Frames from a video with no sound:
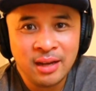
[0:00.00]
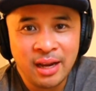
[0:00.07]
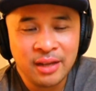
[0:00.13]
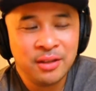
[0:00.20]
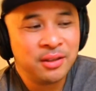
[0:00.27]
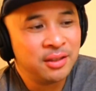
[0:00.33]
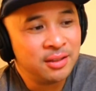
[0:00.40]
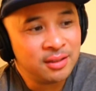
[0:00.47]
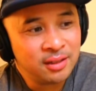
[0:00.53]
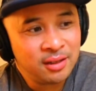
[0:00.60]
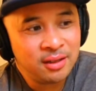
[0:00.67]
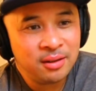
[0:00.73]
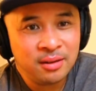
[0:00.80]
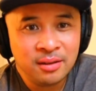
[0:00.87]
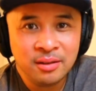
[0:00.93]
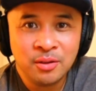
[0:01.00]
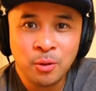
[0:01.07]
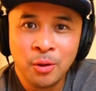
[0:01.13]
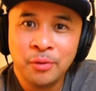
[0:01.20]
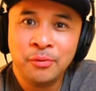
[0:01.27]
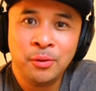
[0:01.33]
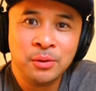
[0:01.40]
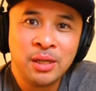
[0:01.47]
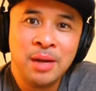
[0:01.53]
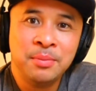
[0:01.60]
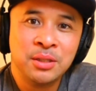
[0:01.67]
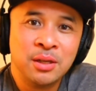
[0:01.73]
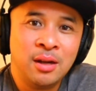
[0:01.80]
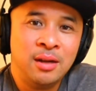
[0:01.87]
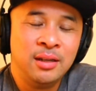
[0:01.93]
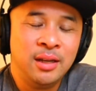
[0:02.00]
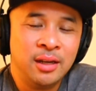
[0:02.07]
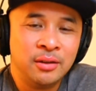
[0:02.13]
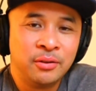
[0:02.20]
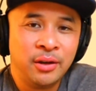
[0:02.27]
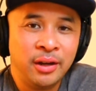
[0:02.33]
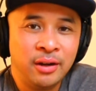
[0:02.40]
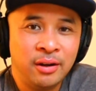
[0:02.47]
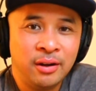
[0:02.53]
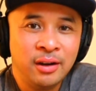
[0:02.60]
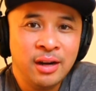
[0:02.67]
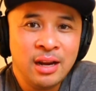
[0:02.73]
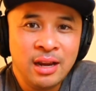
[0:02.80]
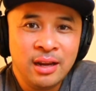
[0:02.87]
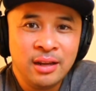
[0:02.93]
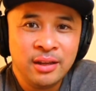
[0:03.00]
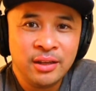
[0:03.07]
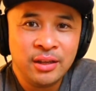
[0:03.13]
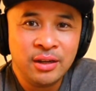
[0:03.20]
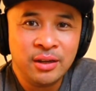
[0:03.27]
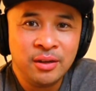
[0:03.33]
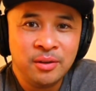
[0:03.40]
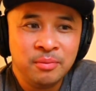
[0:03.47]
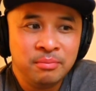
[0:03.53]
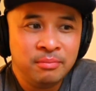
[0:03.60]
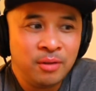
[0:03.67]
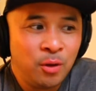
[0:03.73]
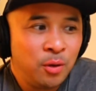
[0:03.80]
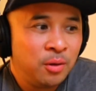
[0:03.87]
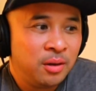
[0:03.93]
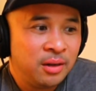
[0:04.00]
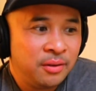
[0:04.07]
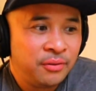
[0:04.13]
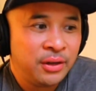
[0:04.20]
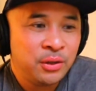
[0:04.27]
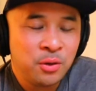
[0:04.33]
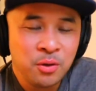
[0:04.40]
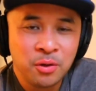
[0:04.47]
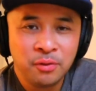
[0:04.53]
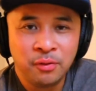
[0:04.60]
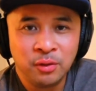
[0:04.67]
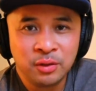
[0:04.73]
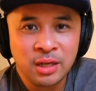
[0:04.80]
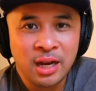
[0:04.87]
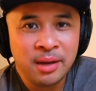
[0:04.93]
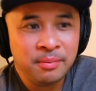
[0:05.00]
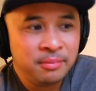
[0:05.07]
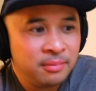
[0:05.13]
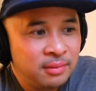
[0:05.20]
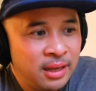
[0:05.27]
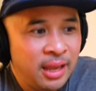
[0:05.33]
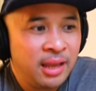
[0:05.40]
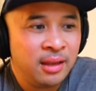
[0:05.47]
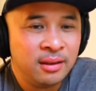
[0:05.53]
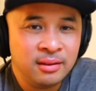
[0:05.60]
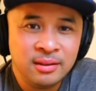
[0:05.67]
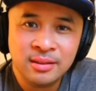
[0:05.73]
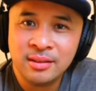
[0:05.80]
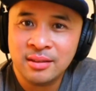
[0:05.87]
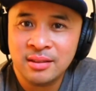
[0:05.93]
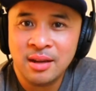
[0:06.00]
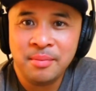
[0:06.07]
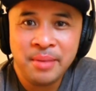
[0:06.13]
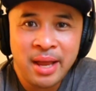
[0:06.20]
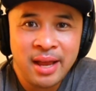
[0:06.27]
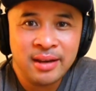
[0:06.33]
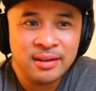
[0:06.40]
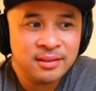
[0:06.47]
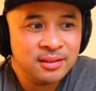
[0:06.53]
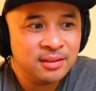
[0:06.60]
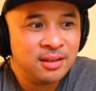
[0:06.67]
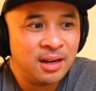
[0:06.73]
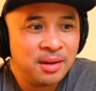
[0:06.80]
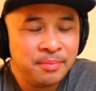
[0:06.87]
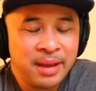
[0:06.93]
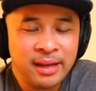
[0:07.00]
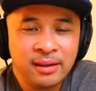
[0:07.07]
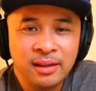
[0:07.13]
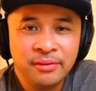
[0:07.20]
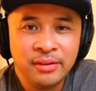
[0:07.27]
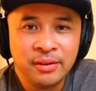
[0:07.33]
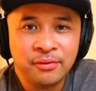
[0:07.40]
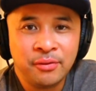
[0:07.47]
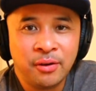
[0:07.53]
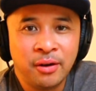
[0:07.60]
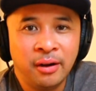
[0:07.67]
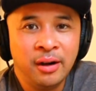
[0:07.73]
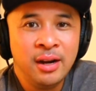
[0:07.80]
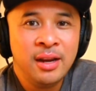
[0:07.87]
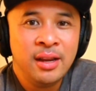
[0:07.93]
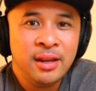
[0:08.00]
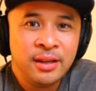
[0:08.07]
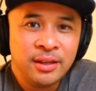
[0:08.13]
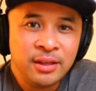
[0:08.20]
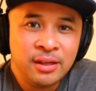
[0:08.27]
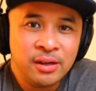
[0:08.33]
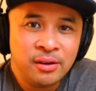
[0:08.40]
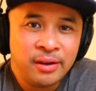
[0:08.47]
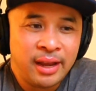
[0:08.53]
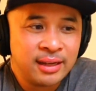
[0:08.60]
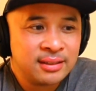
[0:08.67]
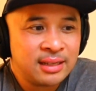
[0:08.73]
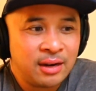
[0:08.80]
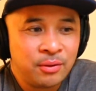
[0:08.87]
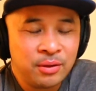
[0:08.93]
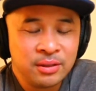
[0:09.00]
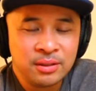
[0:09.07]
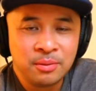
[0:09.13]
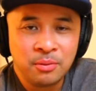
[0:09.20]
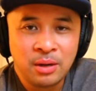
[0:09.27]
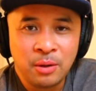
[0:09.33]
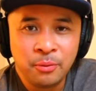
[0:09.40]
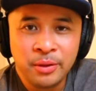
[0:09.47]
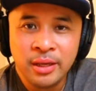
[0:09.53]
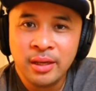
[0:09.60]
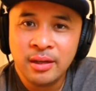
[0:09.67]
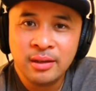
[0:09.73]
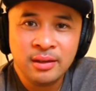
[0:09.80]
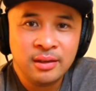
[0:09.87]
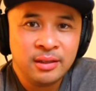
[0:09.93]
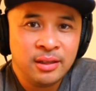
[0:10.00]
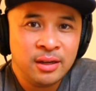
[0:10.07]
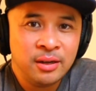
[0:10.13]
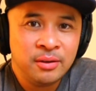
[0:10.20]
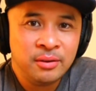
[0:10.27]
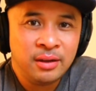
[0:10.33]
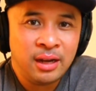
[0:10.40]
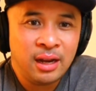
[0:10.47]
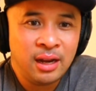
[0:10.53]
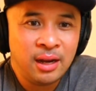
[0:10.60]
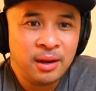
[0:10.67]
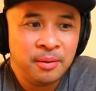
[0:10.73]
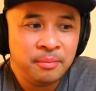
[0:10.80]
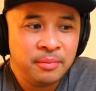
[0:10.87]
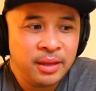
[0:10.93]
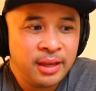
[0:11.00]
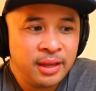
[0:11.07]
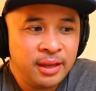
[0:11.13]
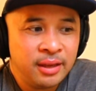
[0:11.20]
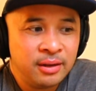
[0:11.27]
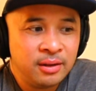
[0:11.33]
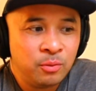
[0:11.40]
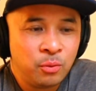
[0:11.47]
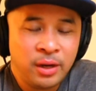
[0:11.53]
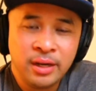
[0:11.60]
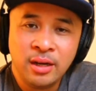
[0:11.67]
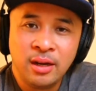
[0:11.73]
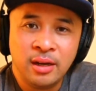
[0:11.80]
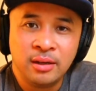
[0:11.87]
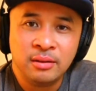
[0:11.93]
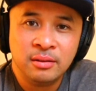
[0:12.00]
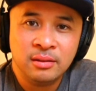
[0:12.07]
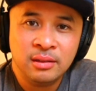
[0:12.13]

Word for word: I could consider going full-time as a content creator, you know, or if I don't go full-time, hey, this is not bad. This is not a bad living for, you know, X hours a week, you know, and why not?